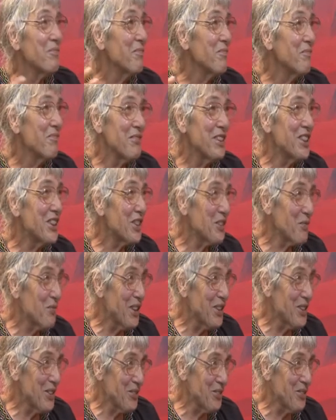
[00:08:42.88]
which is
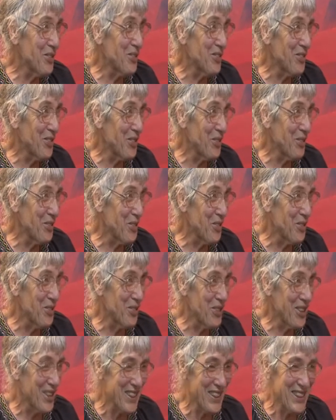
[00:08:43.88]
wonderful, of
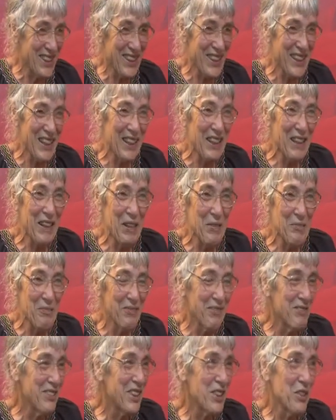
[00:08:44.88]
course. Um,
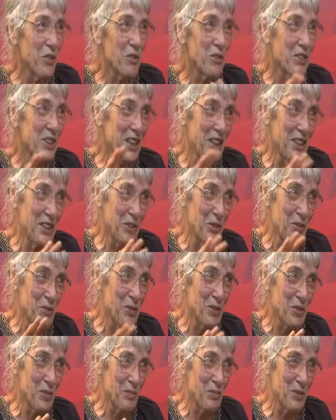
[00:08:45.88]
it's not done in
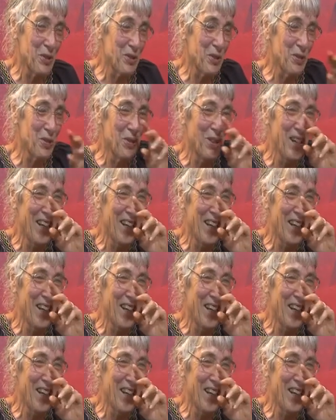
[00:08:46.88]
Europe at all.